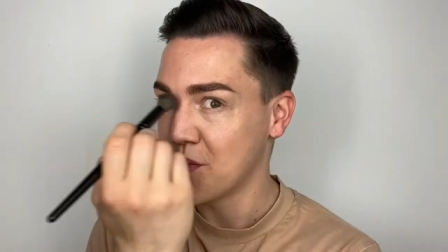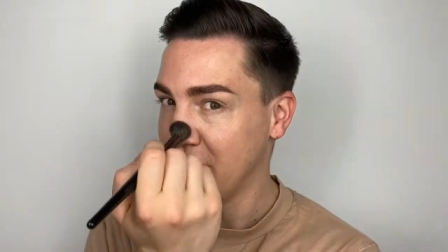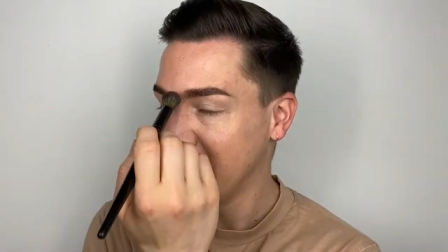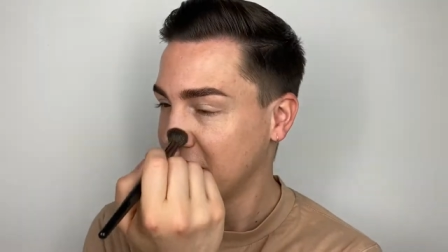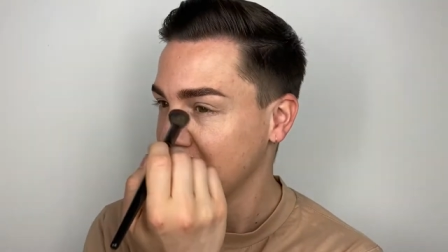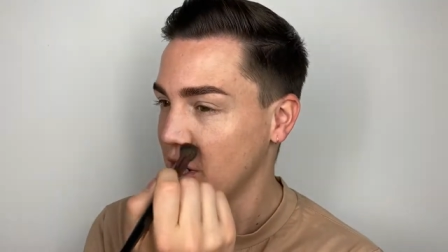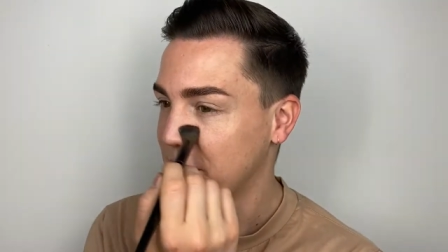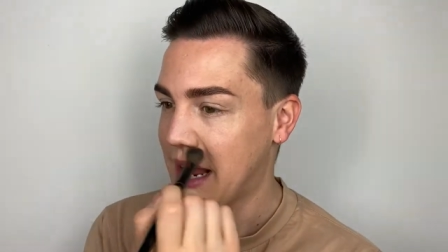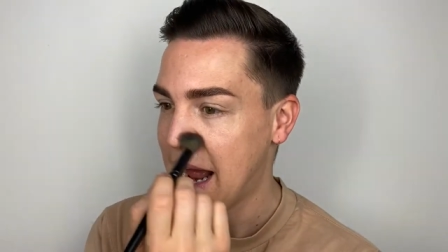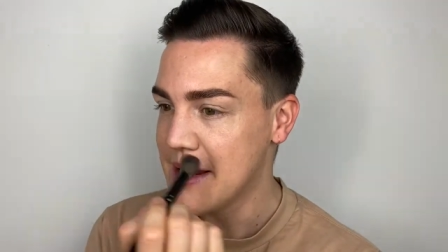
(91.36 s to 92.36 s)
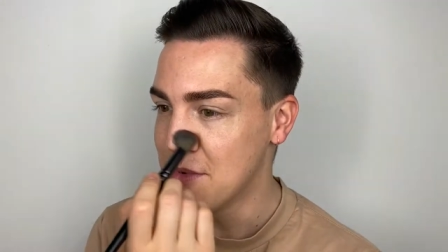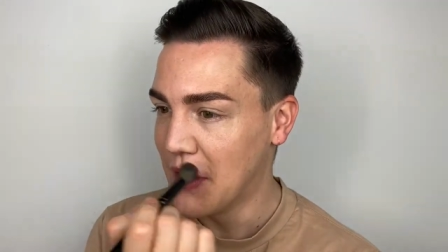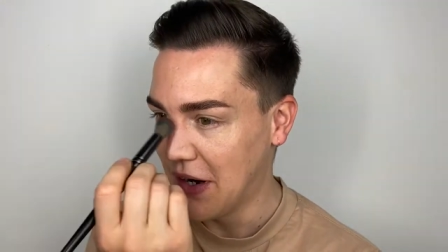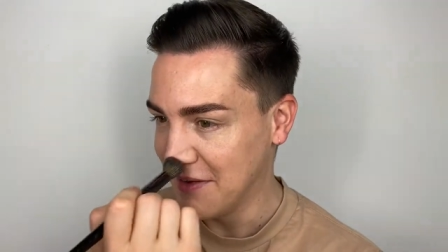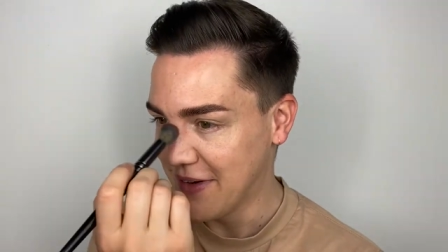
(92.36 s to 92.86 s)
really could not be any
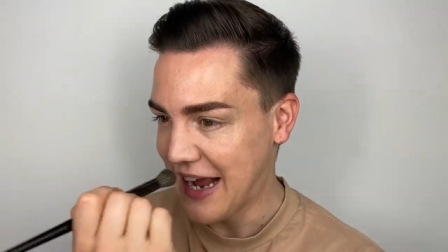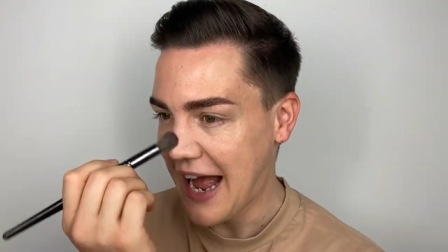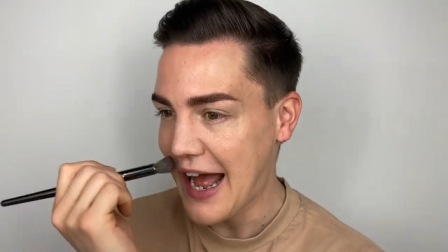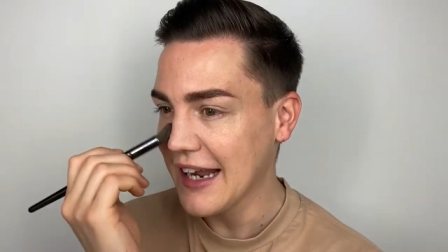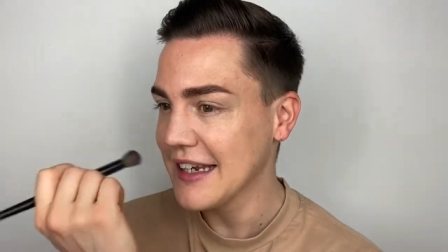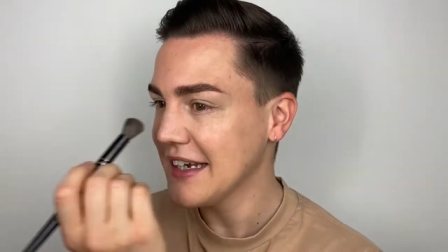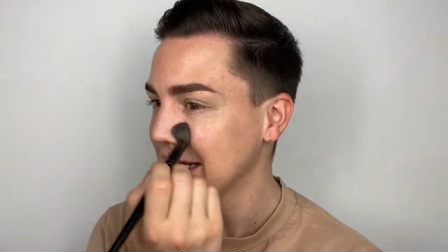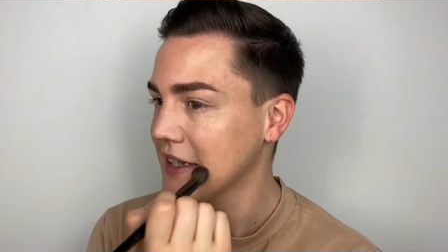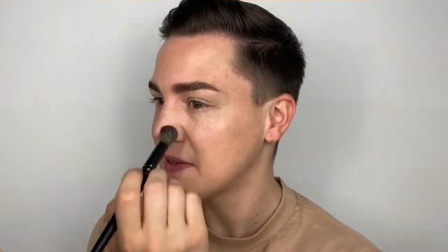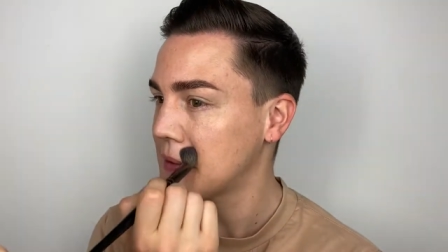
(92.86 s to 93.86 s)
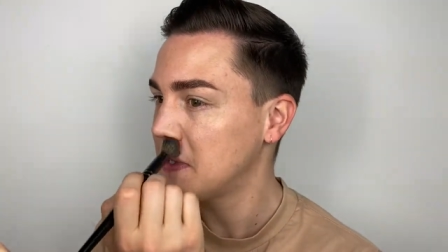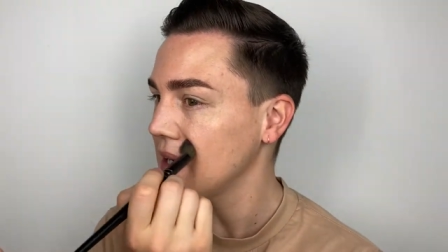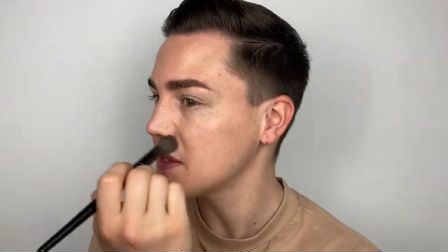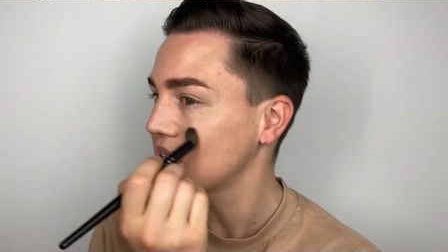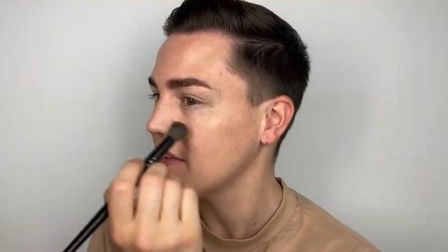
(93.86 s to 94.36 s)
more up my alley. It's
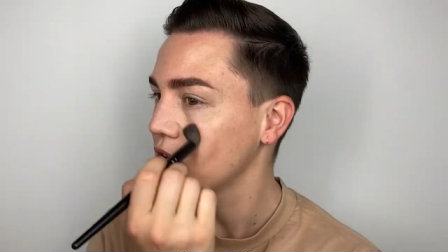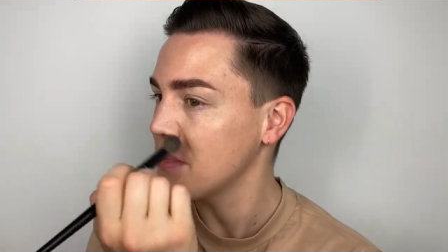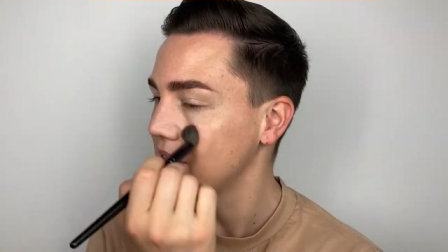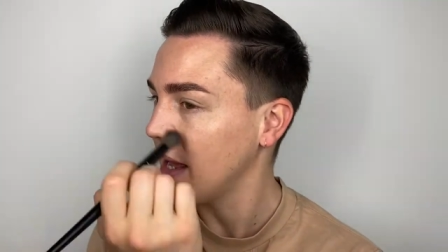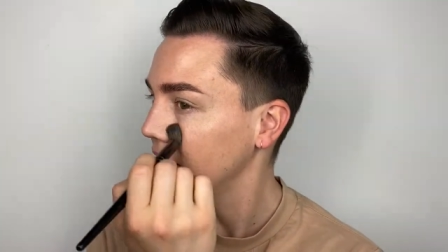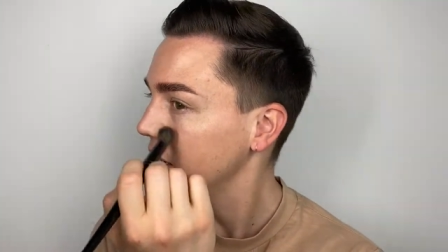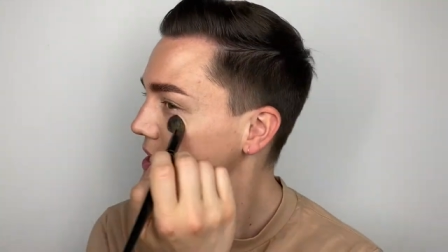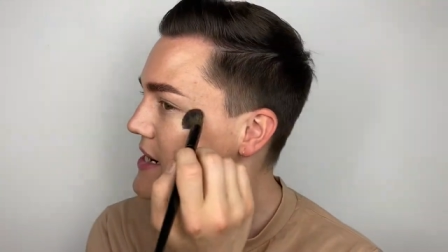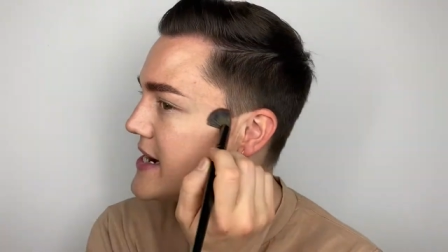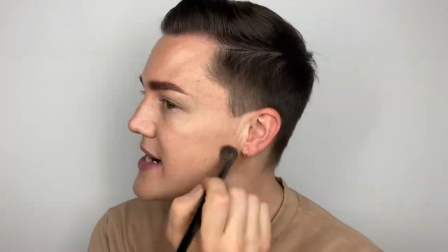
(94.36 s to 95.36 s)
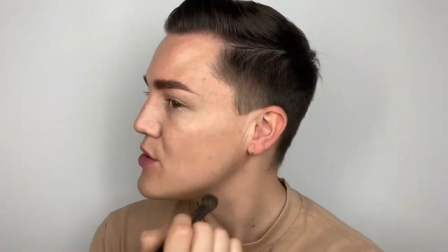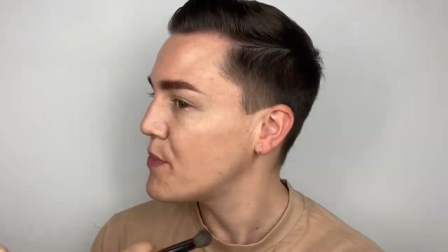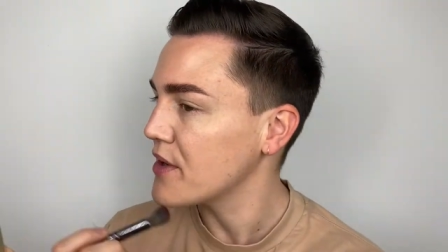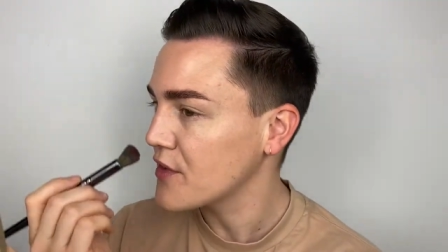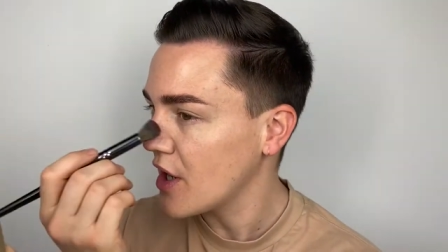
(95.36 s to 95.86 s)
just giving me that little
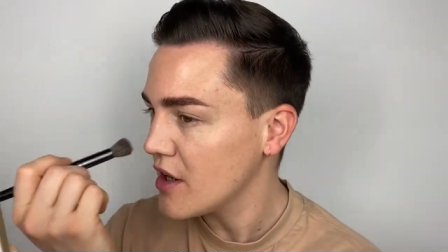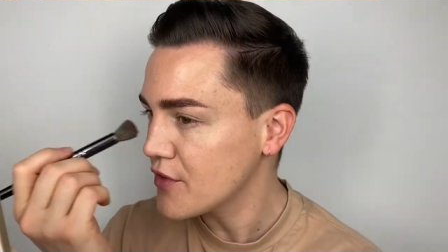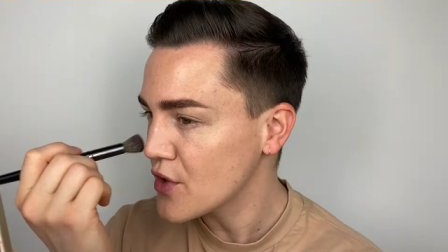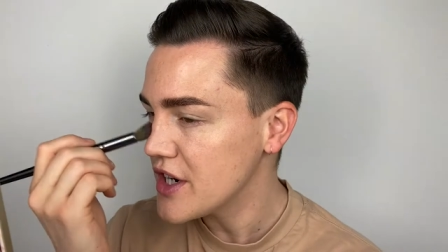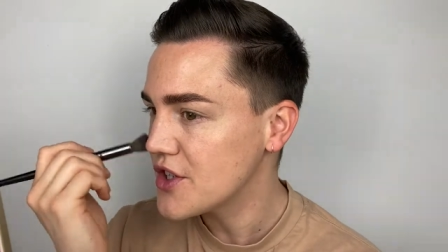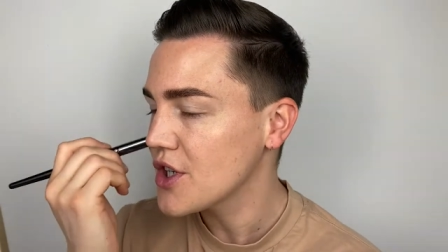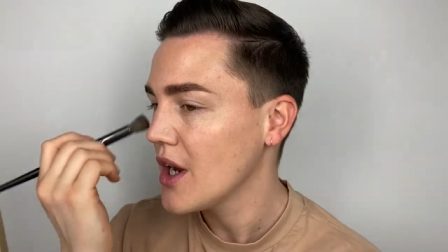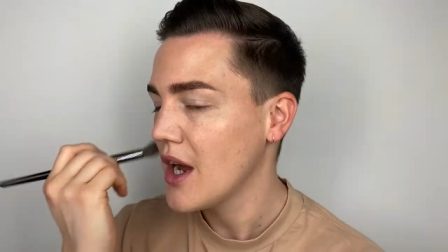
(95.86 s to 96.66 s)
bit of coverage.